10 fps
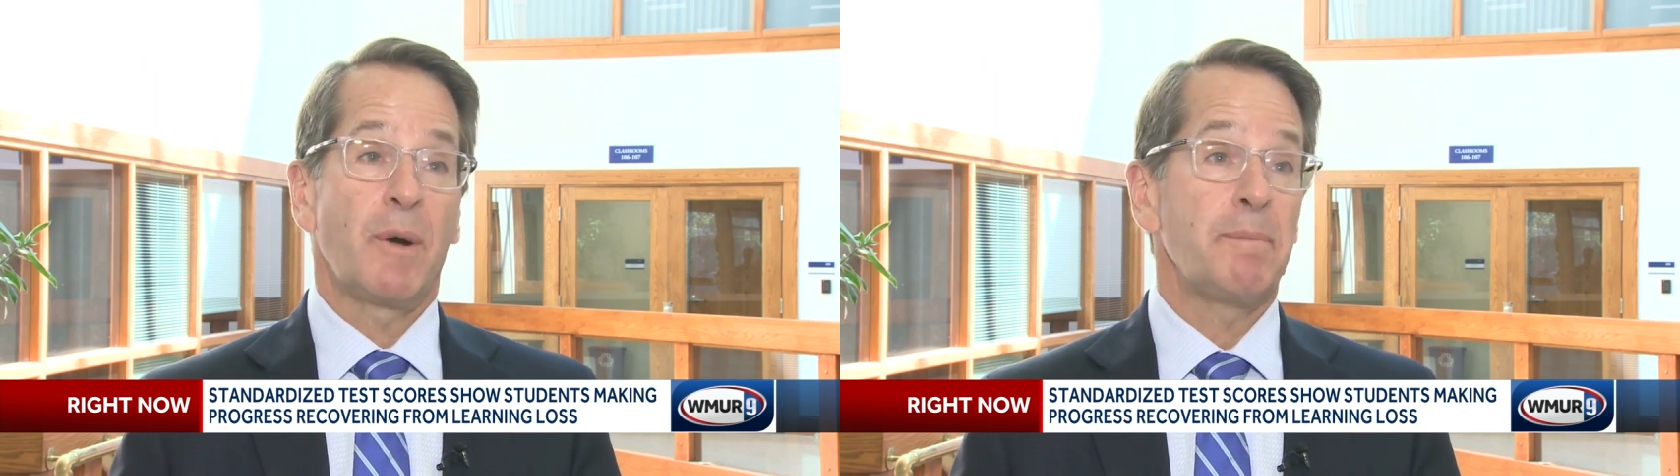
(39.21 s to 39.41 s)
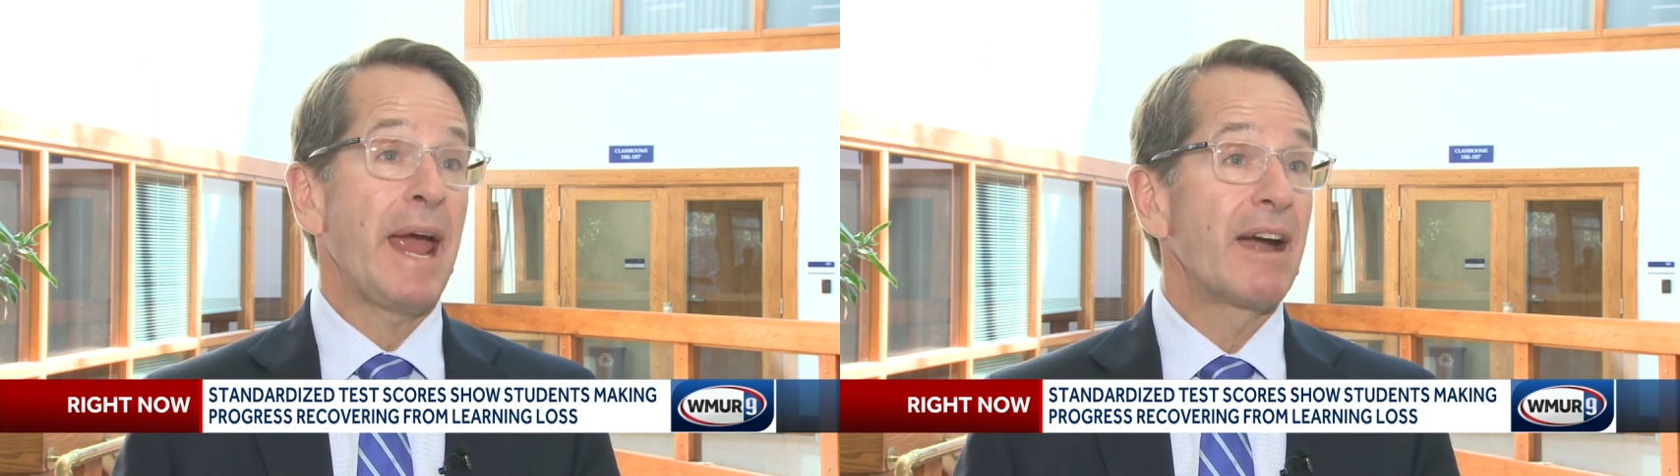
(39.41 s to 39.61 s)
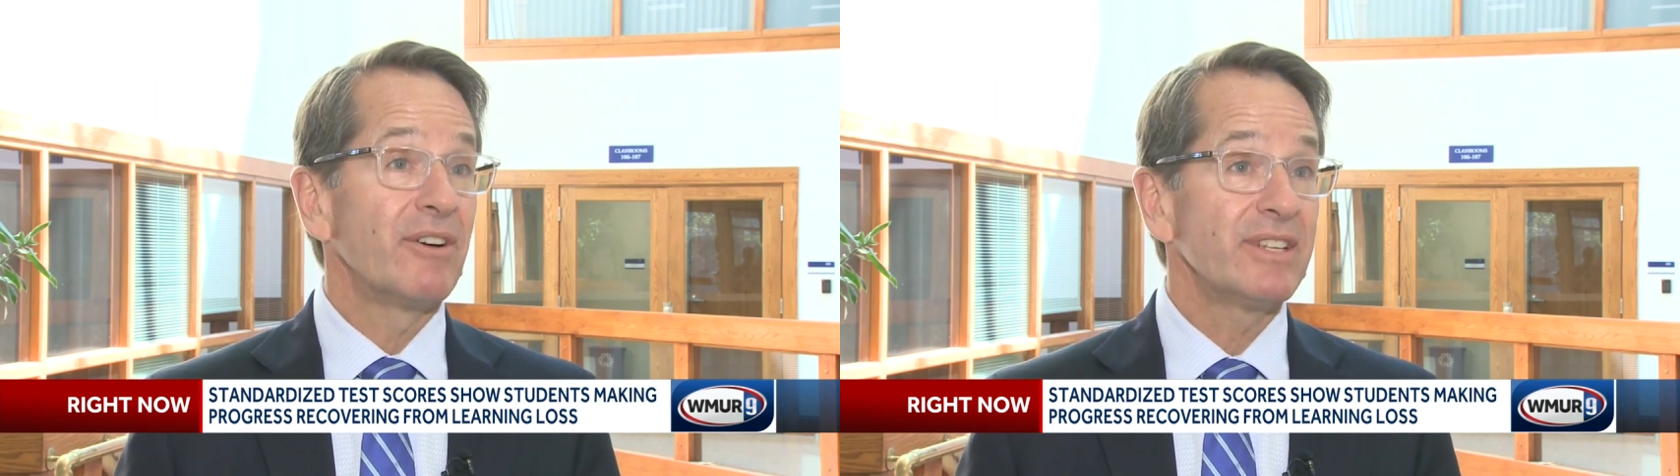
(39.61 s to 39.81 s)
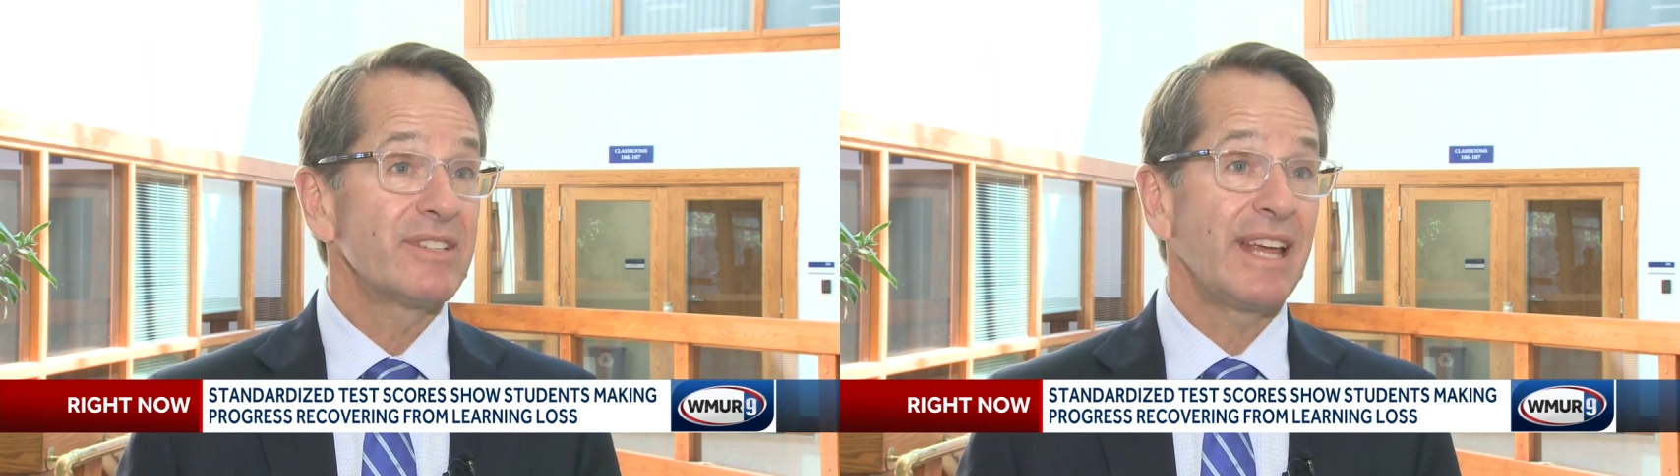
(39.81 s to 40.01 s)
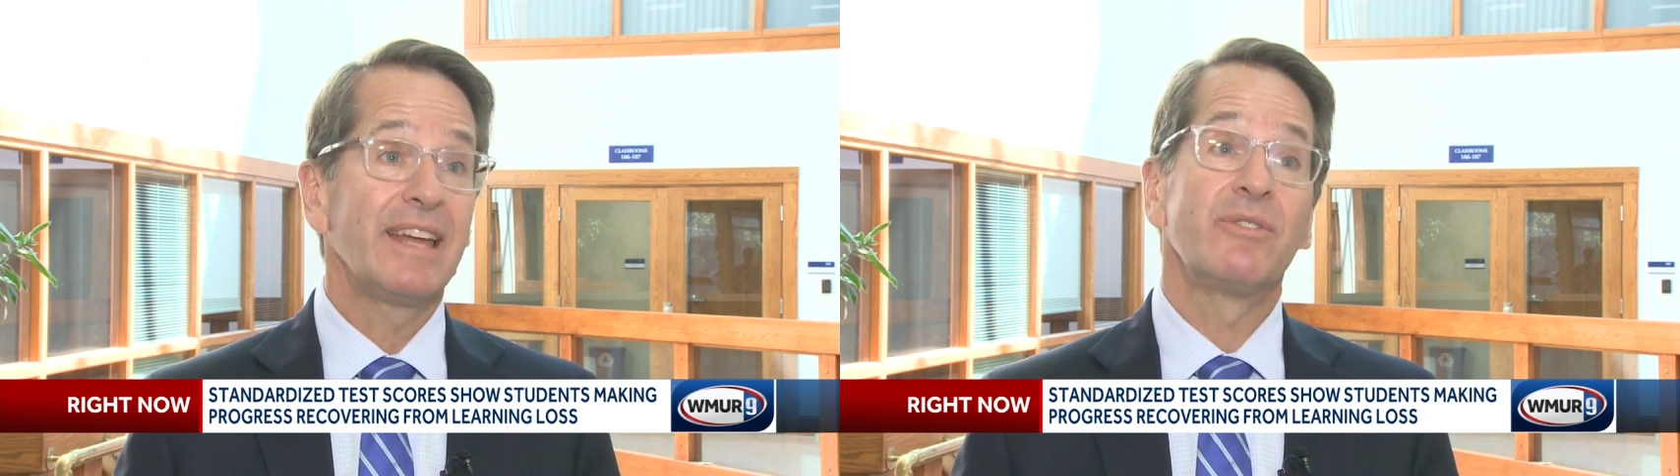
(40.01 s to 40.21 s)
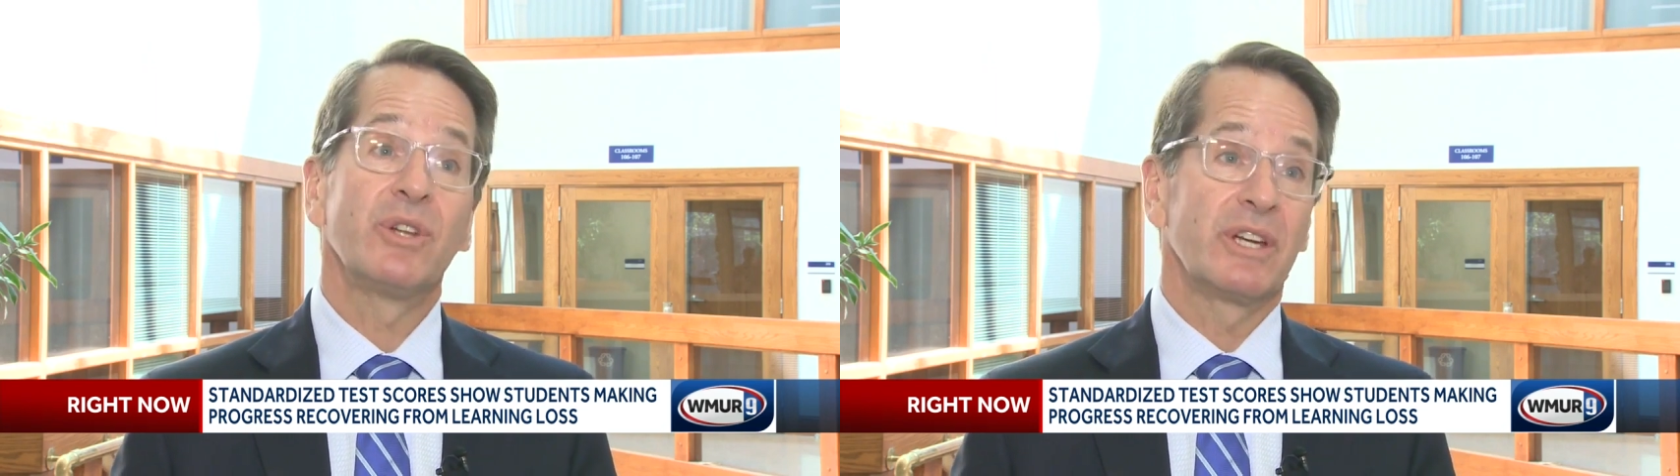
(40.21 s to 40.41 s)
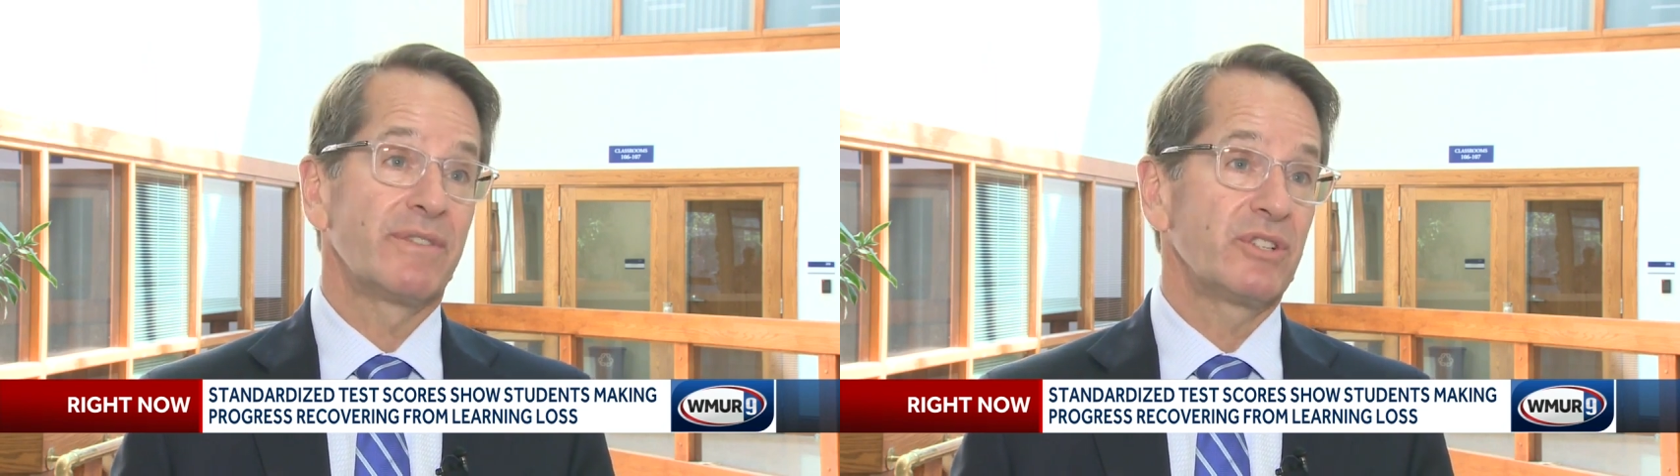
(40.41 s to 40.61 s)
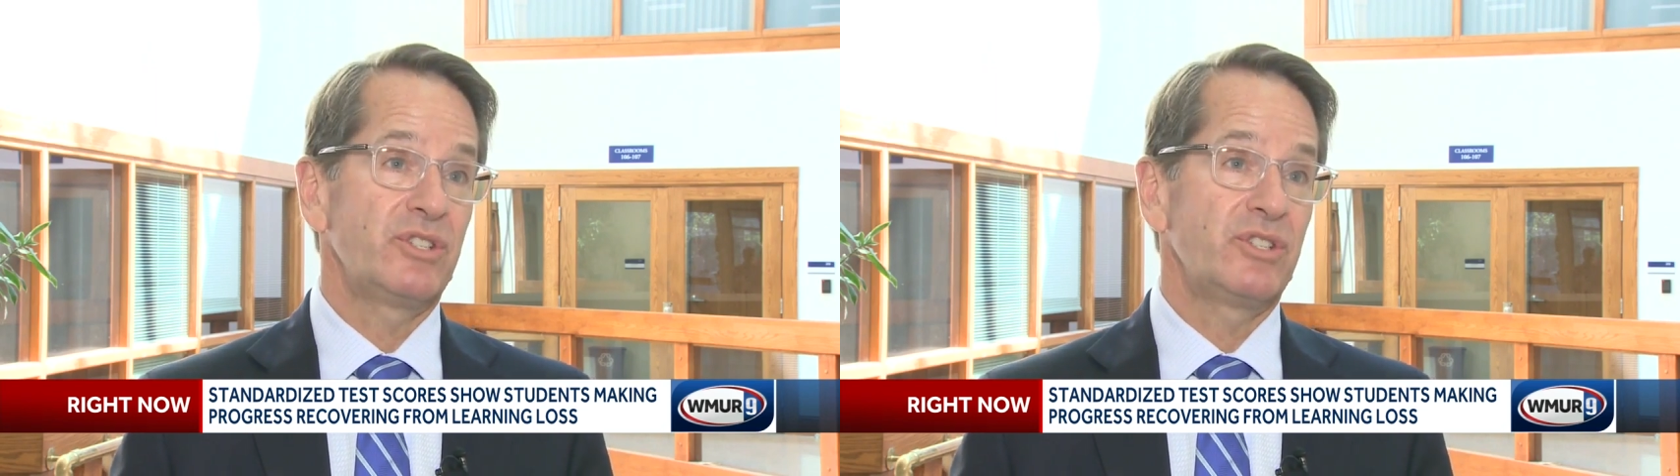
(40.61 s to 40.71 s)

parents, and really of our